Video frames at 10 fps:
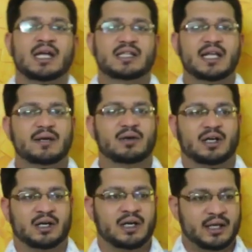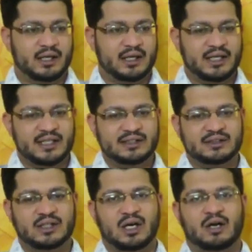They were
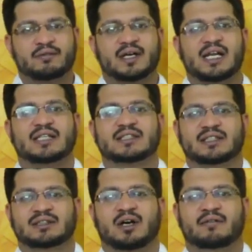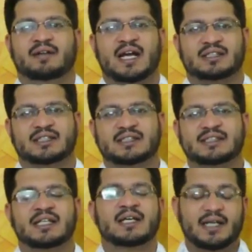ease of collection of taxes,